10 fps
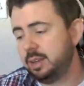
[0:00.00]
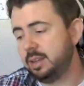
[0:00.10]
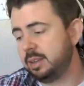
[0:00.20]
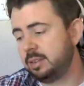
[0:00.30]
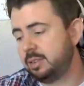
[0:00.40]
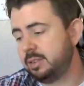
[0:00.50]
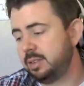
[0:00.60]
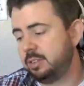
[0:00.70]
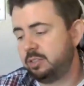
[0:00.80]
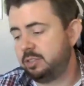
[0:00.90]

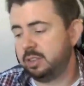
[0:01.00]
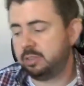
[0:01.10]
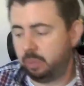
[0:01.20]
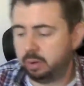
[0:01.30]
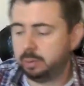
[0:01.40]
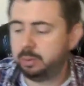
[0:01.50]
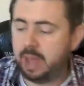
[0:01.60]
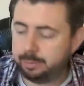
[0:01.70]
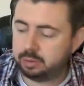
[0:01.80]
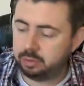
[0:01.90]
It's horrible.
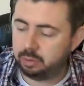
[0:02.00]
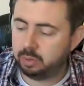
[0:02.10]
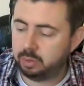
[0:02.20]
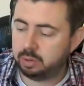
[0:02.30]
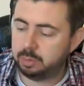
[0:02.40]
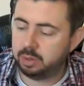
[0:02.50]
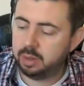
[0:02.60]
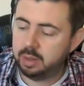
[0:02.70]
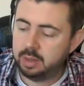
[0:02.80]
Absolutely horrible.